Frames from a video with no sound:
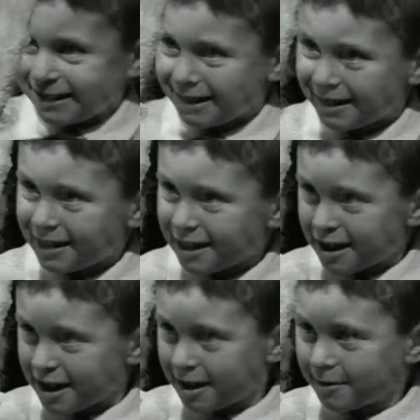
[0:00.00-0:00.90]
like for Christmas?
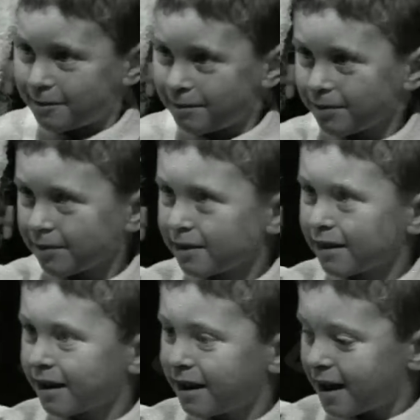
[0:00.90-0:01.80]
Um,
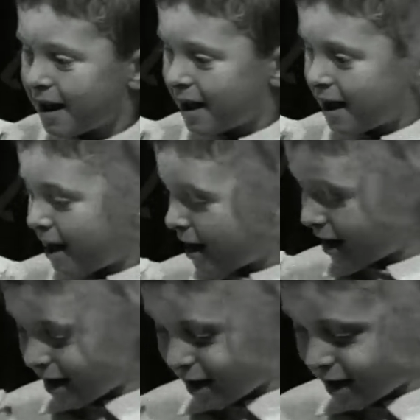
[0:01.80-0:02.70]

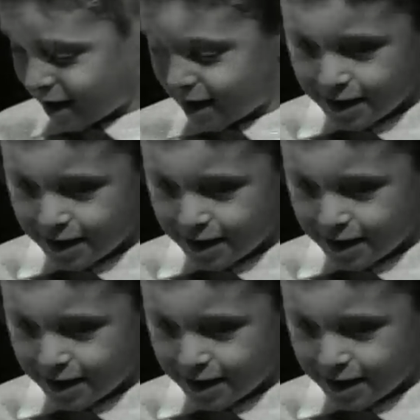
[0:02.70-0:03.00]
uh,